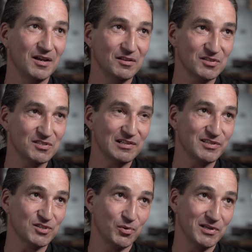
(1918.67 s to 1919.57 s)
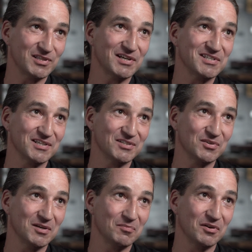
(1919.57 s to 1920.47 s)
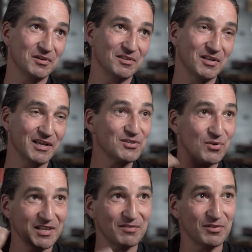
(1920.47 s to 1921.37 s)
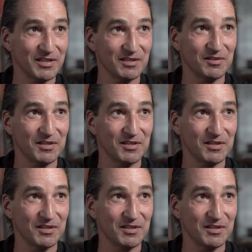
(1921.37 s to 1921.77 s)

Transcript: and still so enticing to him on an intellectual level that